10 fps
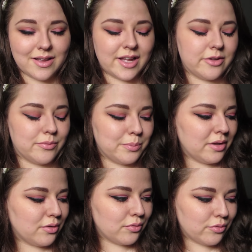I am
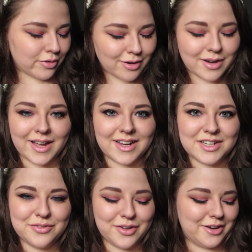very active